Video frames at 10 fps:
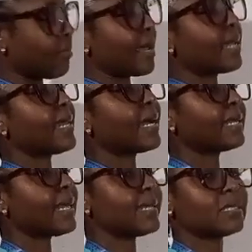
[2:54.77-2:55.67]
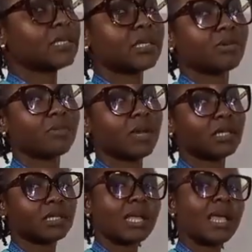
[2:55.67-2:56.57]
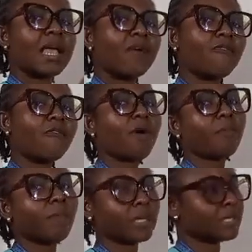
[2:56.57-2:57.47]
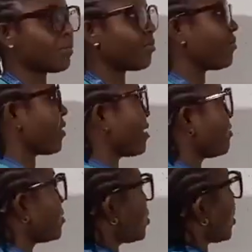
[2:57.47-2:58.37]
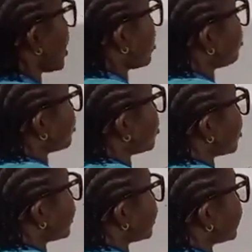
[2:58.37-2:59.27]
my neckline still remains 4.75. So I'll be going